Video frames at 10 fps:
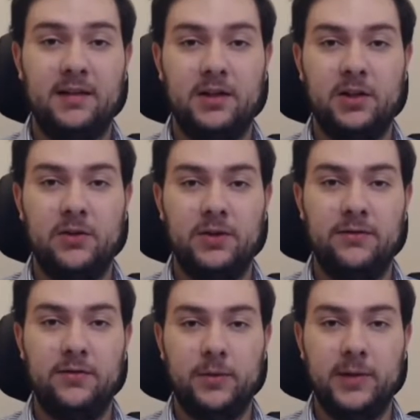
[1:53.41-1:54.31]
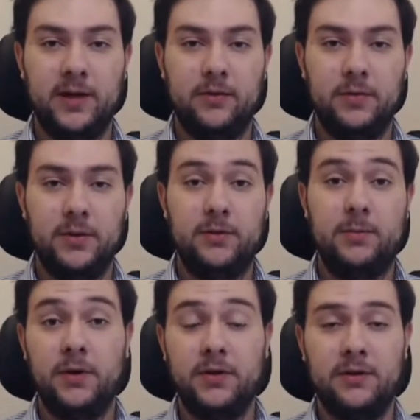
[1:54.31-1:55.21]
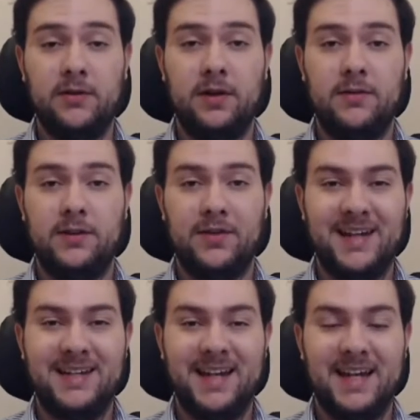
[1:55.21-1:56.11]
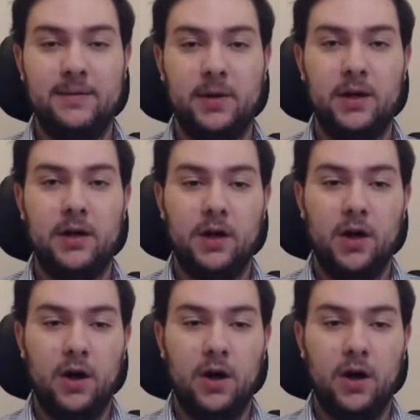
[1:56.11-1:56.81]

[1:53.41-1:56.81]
accusing former governments, both Conservative and Labour,